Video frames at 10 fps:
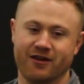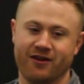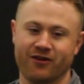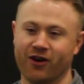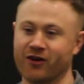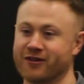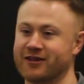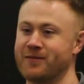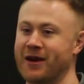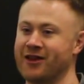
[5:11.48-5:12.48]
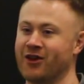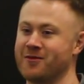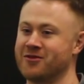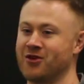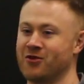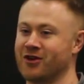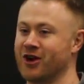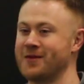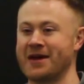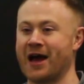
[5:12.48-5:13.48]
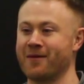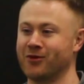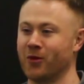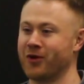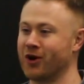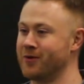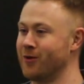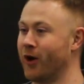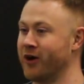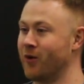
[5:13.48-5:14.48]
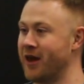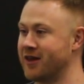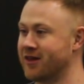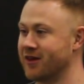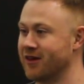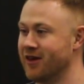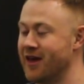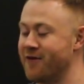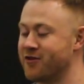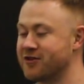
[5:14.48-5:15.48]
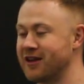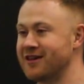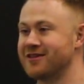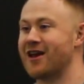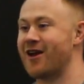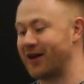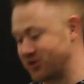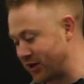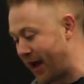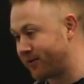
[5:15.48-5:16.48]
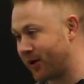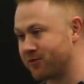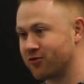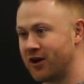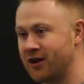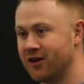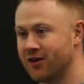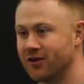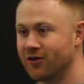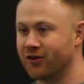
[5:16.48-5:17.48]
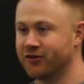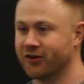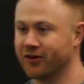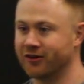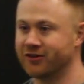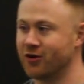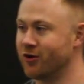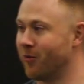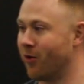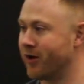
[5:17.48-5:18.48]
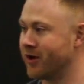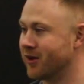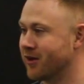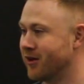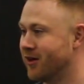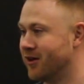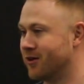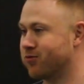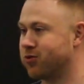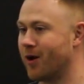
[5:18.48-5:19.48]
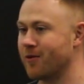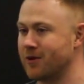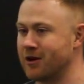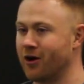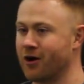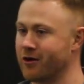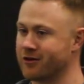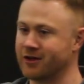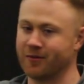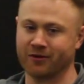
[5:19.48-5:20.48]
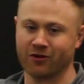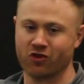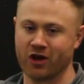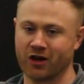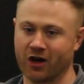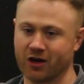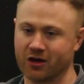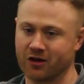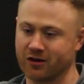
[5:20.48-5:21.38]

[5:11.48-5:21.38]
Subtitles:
you're not going to sleep anytime soon. You're going to be amped up. You're going to be wide awake. If you're sitting staring at your laptop screen until 2 in the morning, you're probably not going to sleep until 3 o'clock.